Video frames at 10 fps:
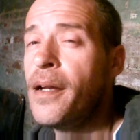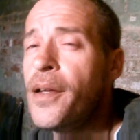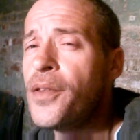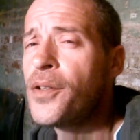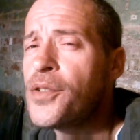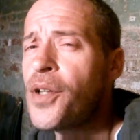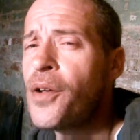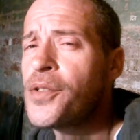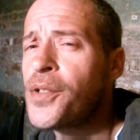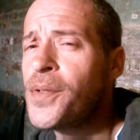There is
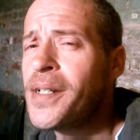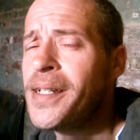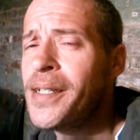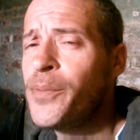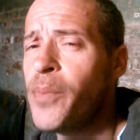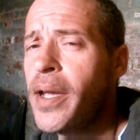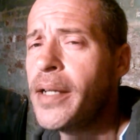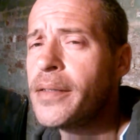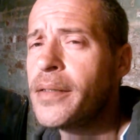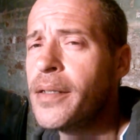also an
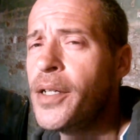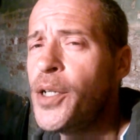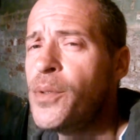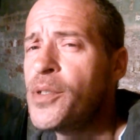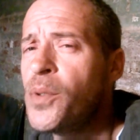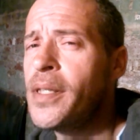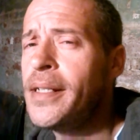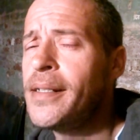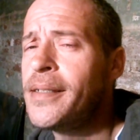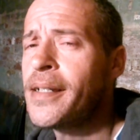inmate who was willing
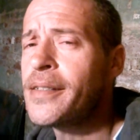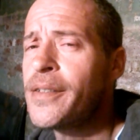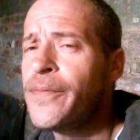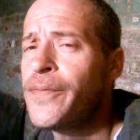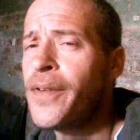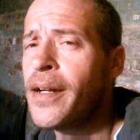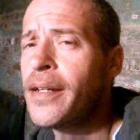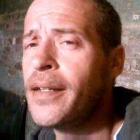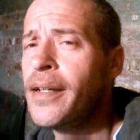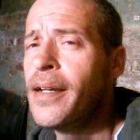to testify
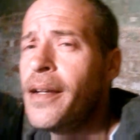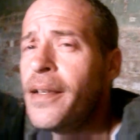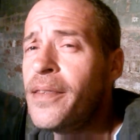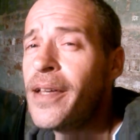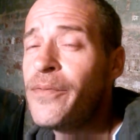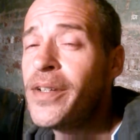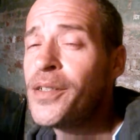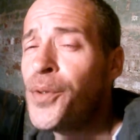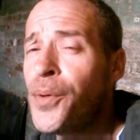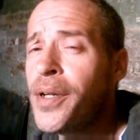that
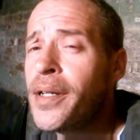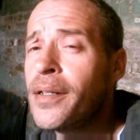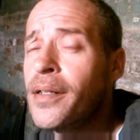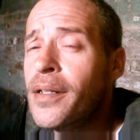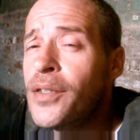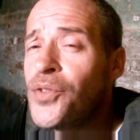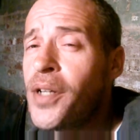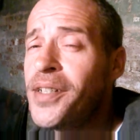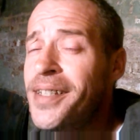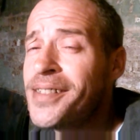Victoria tried
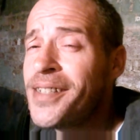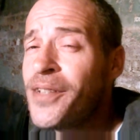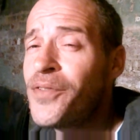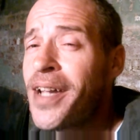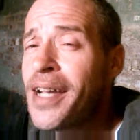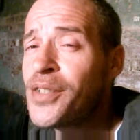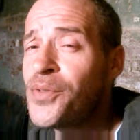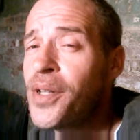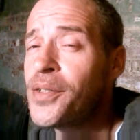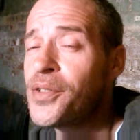to
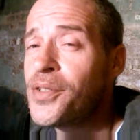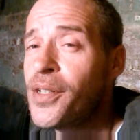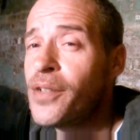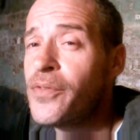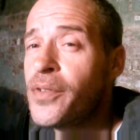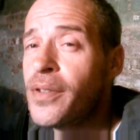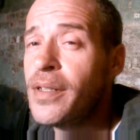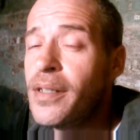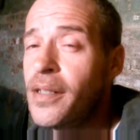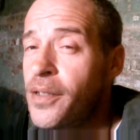self-castrate herself
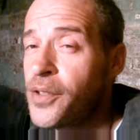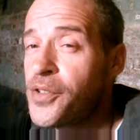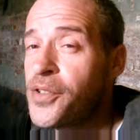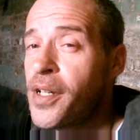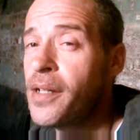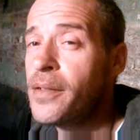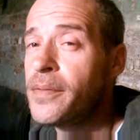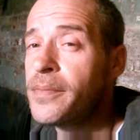in her cell.